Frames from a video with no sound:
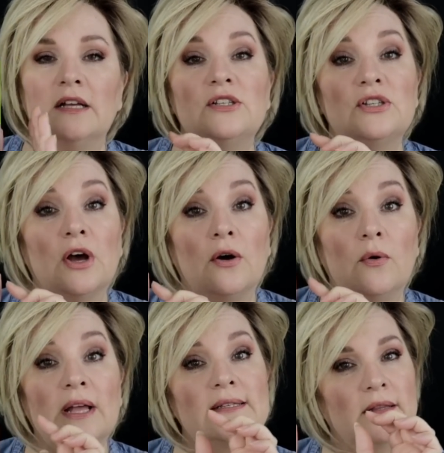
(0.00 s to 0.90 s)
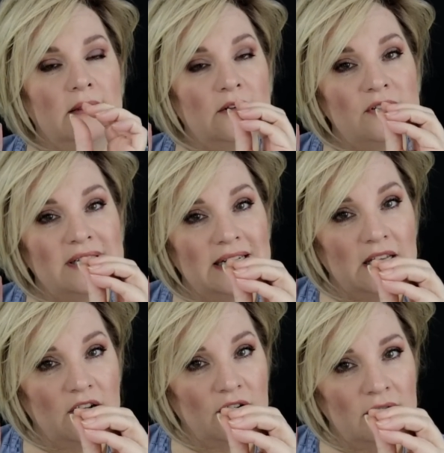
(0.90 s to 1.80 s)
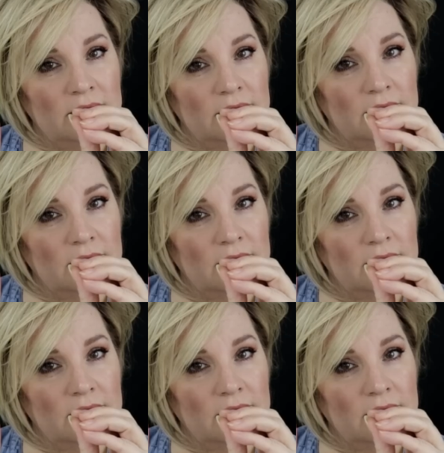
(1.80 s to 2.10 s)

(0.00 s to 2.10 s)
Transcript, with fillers: So it's a little stickier.